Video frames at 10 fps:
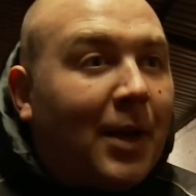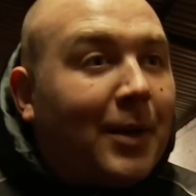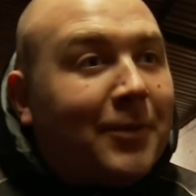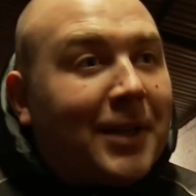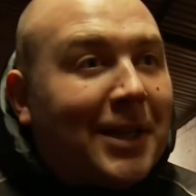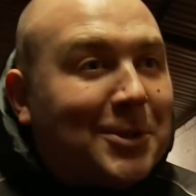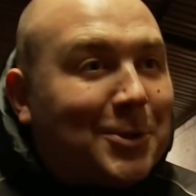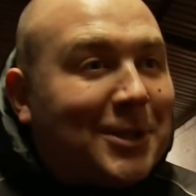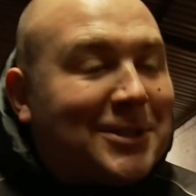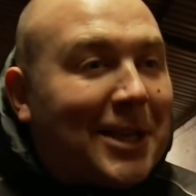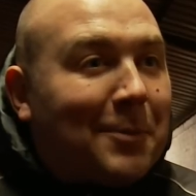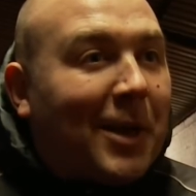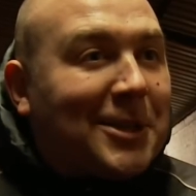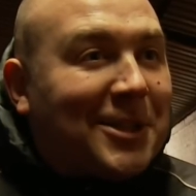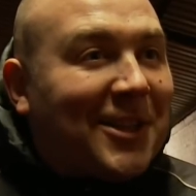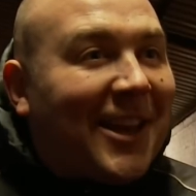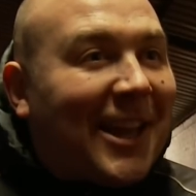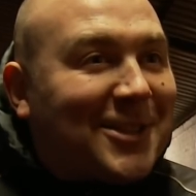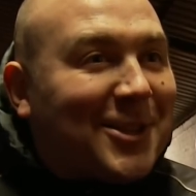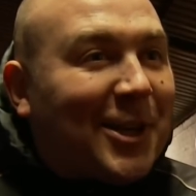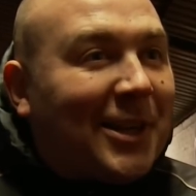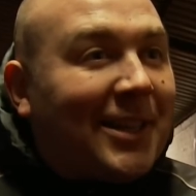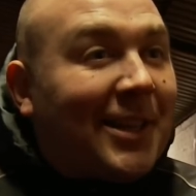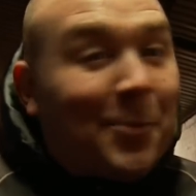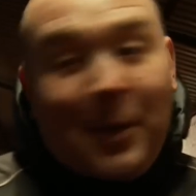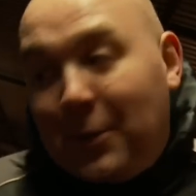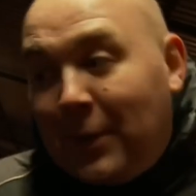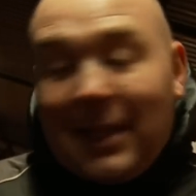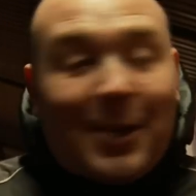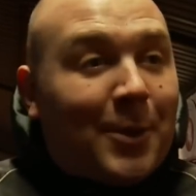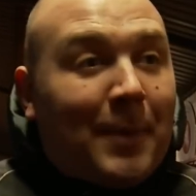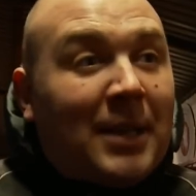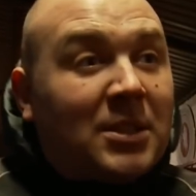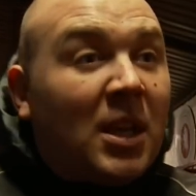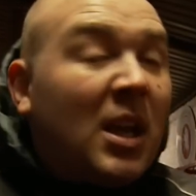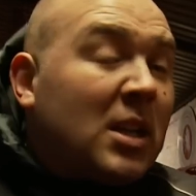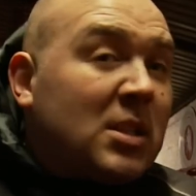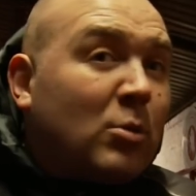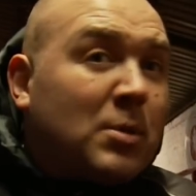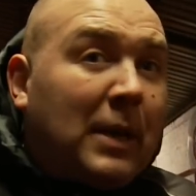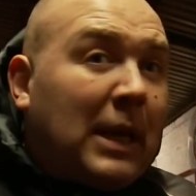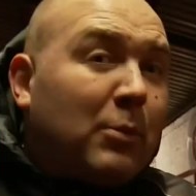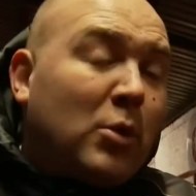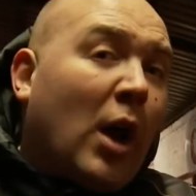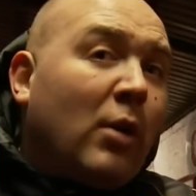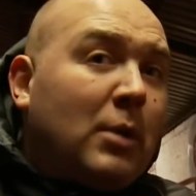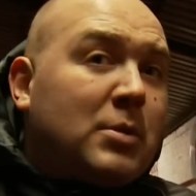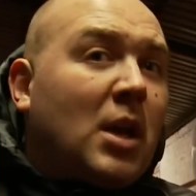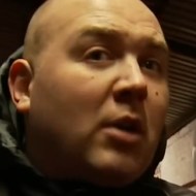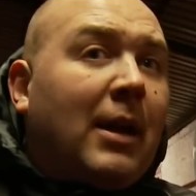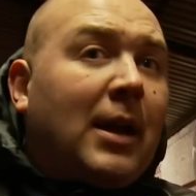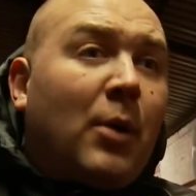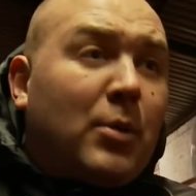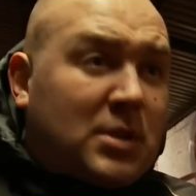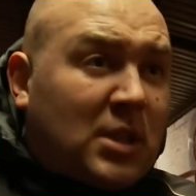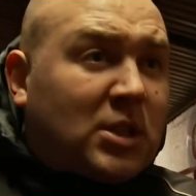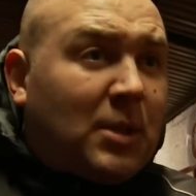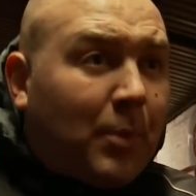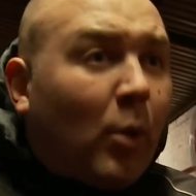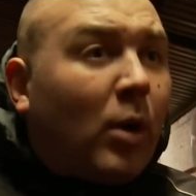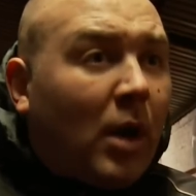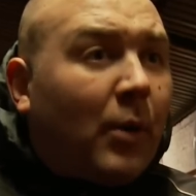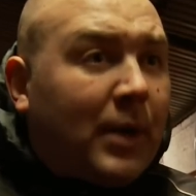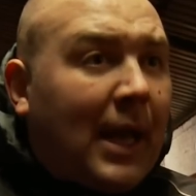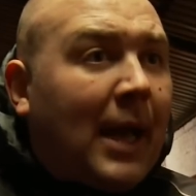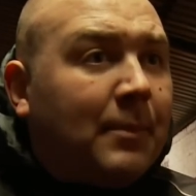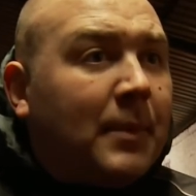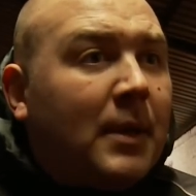know, and I think he enjoyed his celebration, and the lads certainly did, and we did on the bench, because ultimately, not only was it a great goal, it was such an important goal in the game.